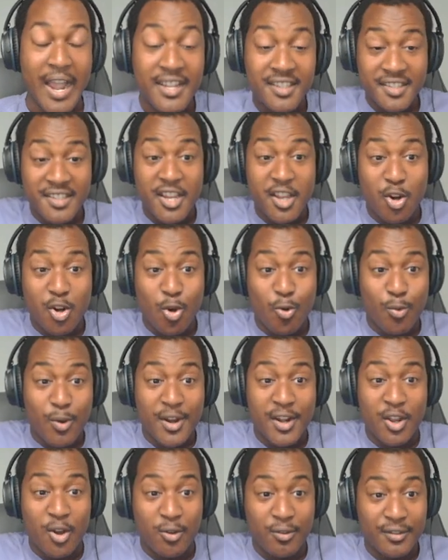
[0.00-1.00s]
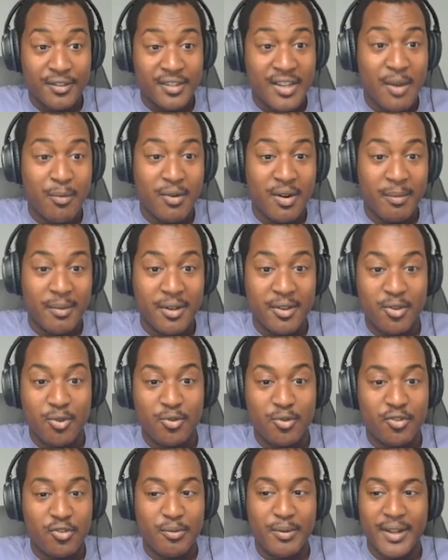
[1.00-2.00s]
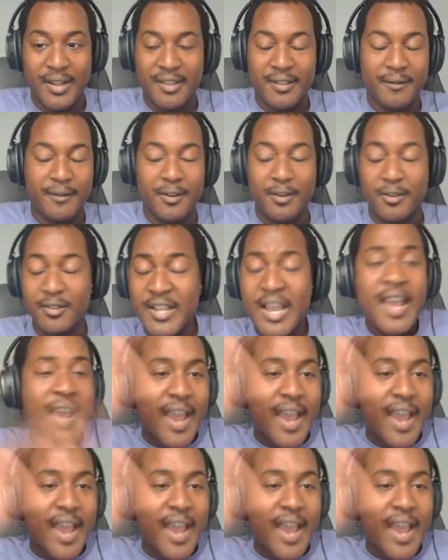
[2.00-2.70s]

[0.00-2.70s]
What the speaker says: I see it already all the time when I'm on YouTube and I get the videos.